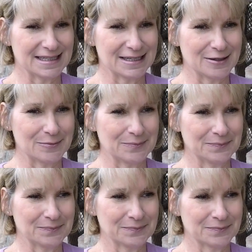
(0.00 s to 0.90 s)
And
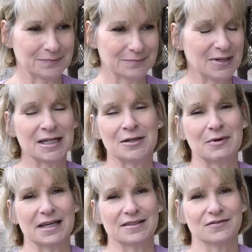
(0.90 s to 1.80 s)
but
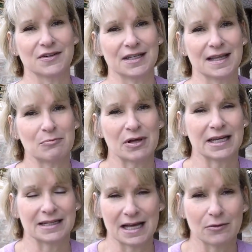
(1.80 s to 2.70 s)
anyway, it's fun. They
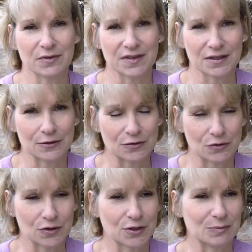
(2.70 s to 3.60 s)
played a lot with the youth
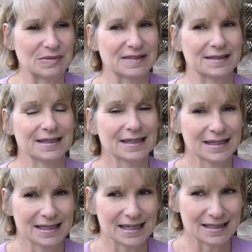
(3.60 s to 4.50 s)
groups and
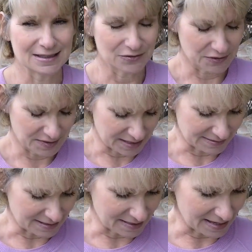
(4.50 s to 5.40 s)
different
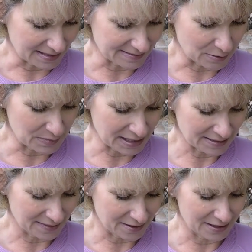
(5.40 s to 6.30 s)
things like that. So
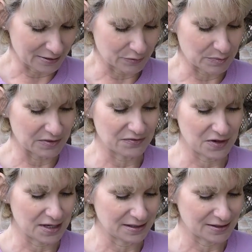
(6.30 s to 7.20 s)
Maggie thought it would be
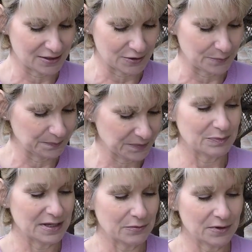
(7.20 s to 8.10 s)
fun to
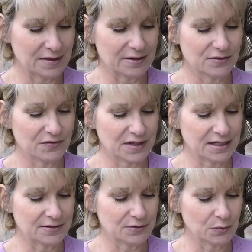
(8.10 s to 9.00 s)
get one of those
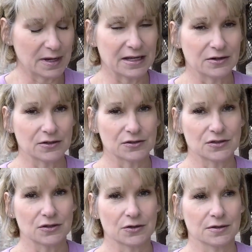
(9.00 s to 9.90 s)
funny
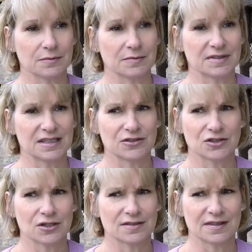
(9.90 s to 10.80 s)
sweaters or
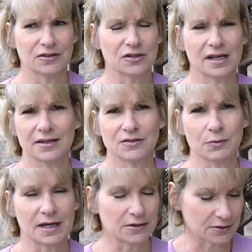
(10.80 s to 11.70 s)
t-shirts that look like a
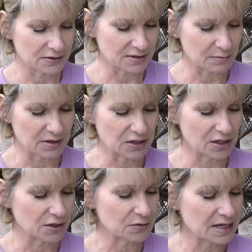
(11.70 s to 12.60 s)
sweater or something
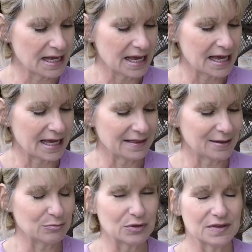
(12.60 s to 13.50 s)
cute, and
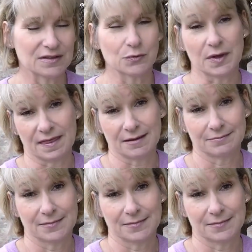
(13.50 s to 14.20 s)
then put this with it.